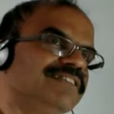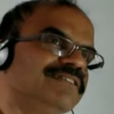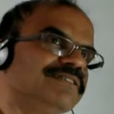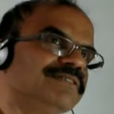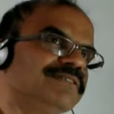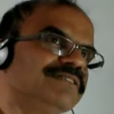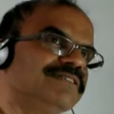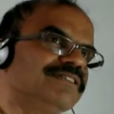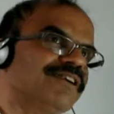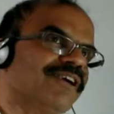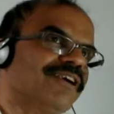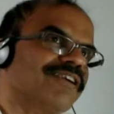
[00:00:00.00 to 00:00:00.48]

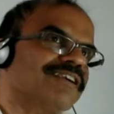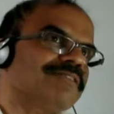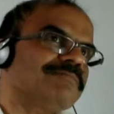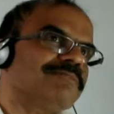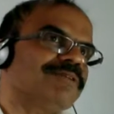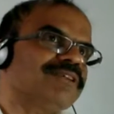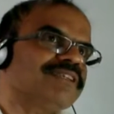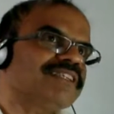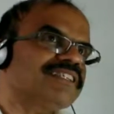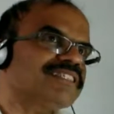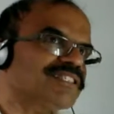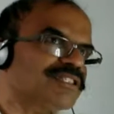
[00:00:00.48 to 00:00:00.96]
talk
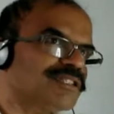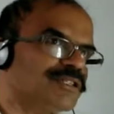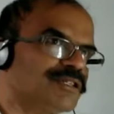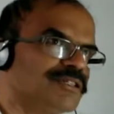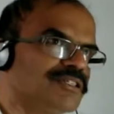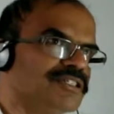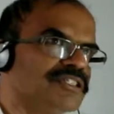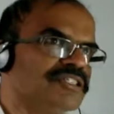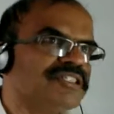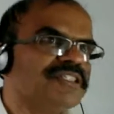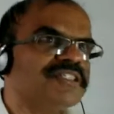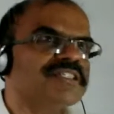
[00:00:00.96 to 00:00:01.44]
about a
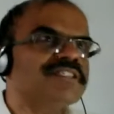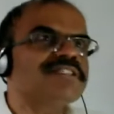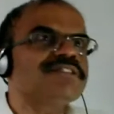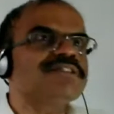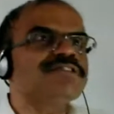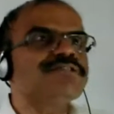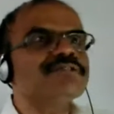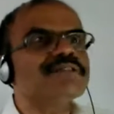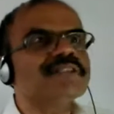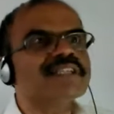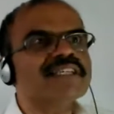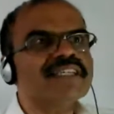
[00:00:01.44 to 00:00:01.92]
solution
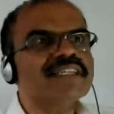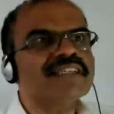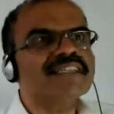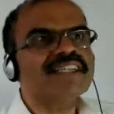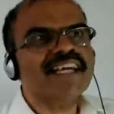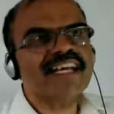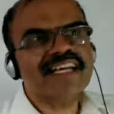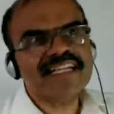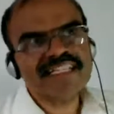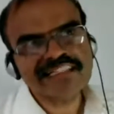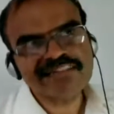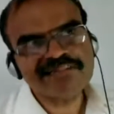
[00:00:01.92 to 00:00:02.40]
to a
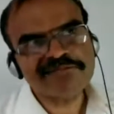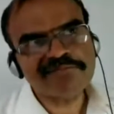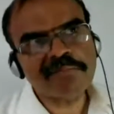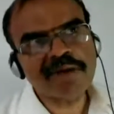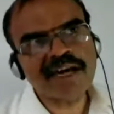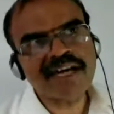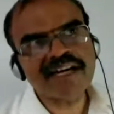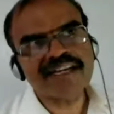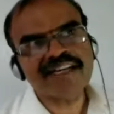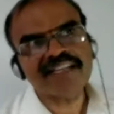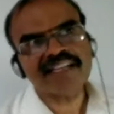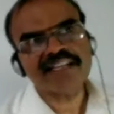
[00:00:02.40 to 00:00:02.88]
negative
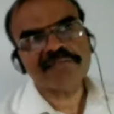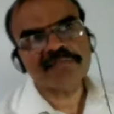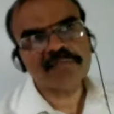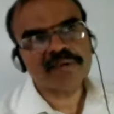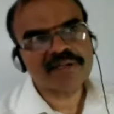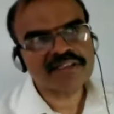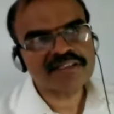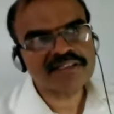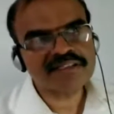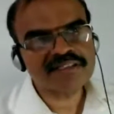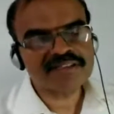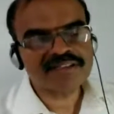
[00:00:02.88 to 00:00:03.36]
minded
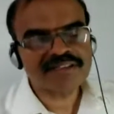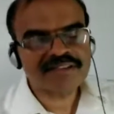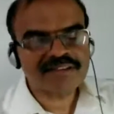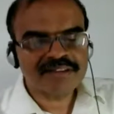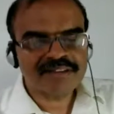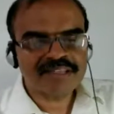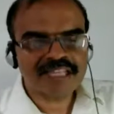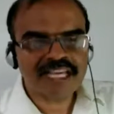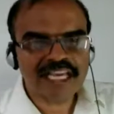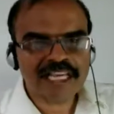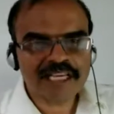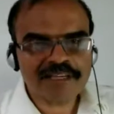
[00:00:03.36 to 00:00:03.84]
person,
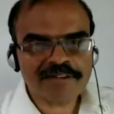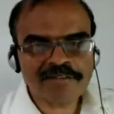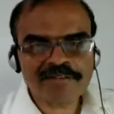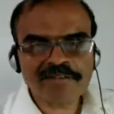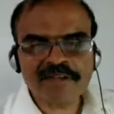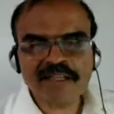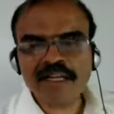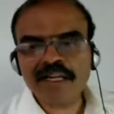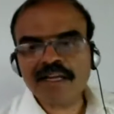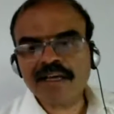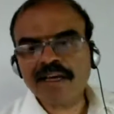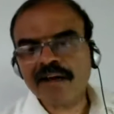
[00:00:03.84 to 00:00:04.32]
they
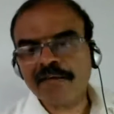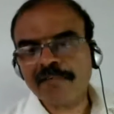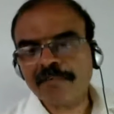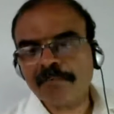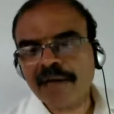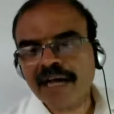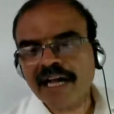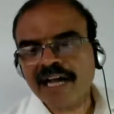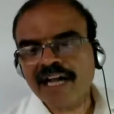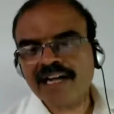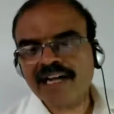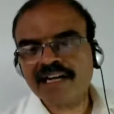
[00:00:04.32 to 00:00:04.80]
will come
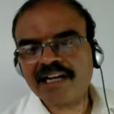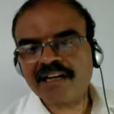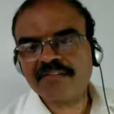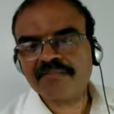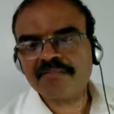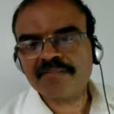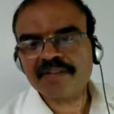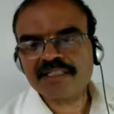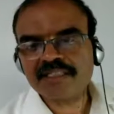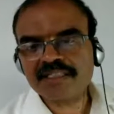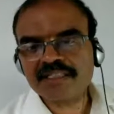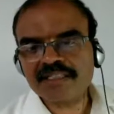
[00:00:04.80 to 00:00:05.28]
back
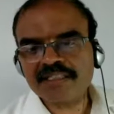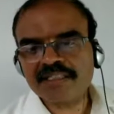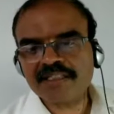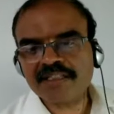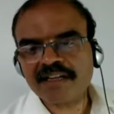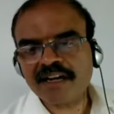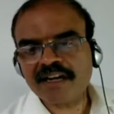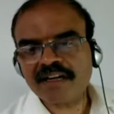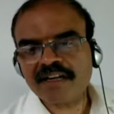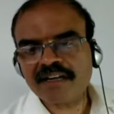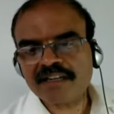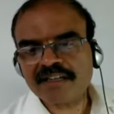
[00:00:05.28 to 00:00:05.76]
with
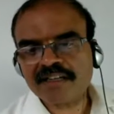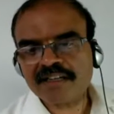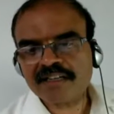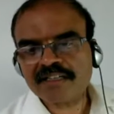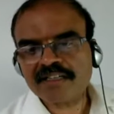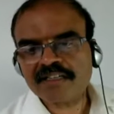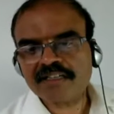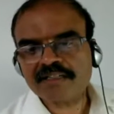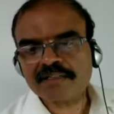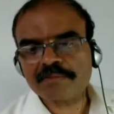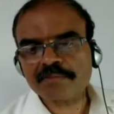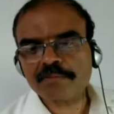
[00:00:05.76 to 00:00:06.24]

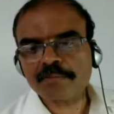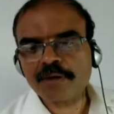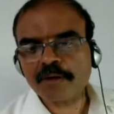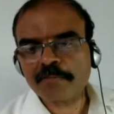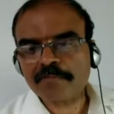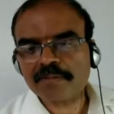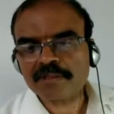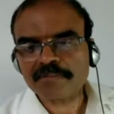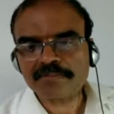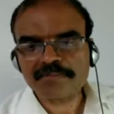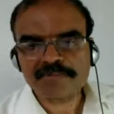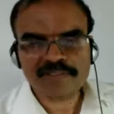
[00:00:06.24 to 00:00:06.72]
100
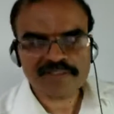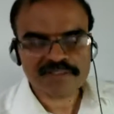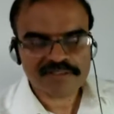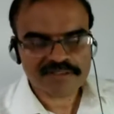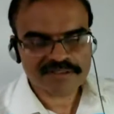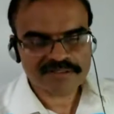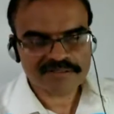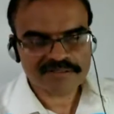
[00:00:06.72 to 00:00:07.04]
problems.